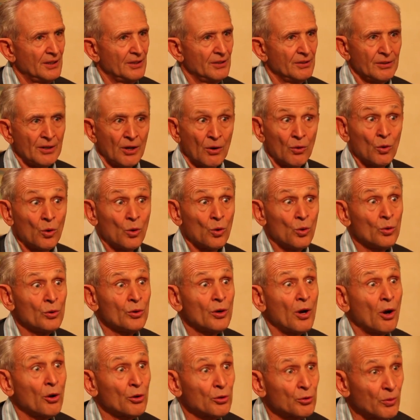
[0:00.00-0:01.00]
You know, who
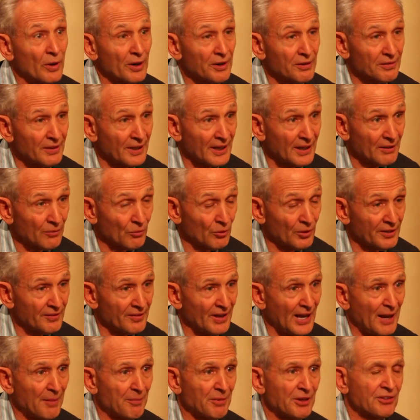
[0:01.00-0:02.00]
knows what have, would
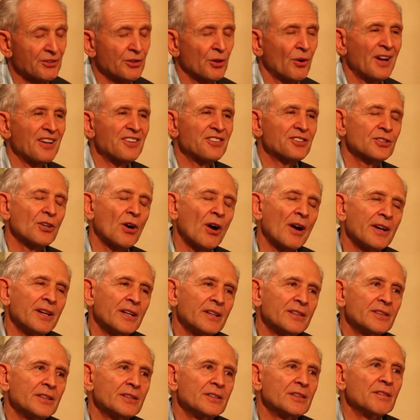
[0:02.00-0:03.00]
have happened. So I
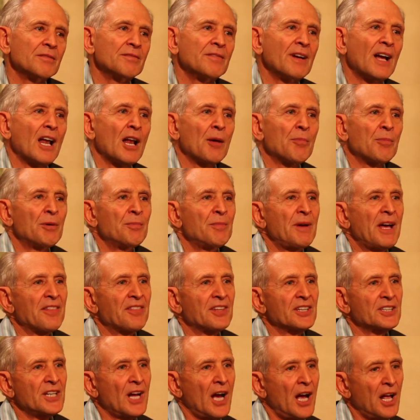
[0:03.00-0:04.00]
started to develop a
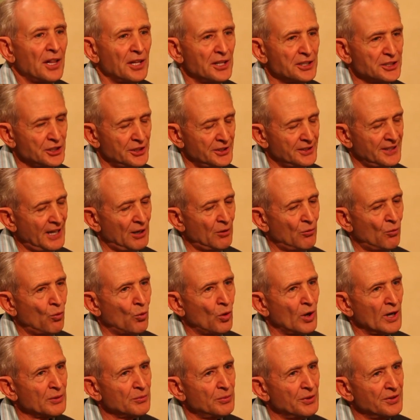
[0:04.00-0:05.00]
methodology that
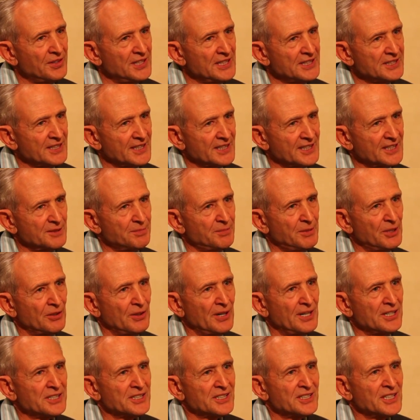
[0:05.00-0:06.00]
worked with these
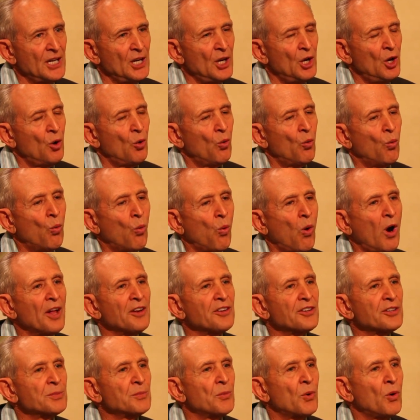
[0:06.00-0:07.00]
experiences
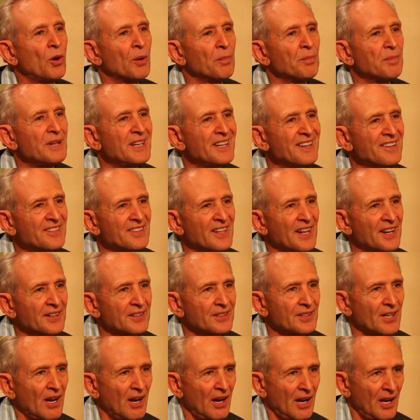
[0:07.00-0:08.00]
one small piece at a
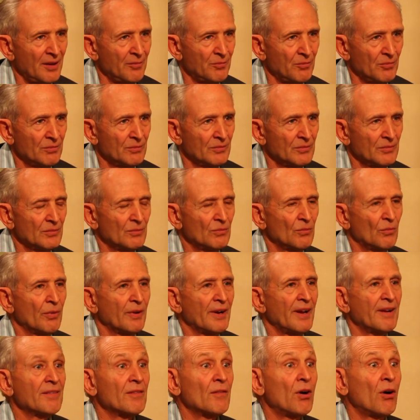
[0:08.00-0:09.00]
time,
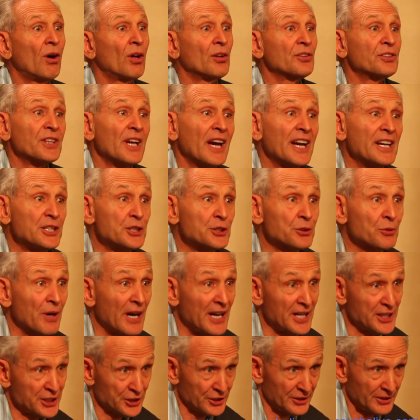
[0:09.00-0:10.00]
what I call
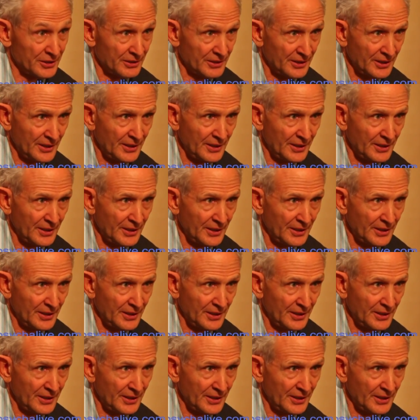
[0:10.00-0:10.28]
titration,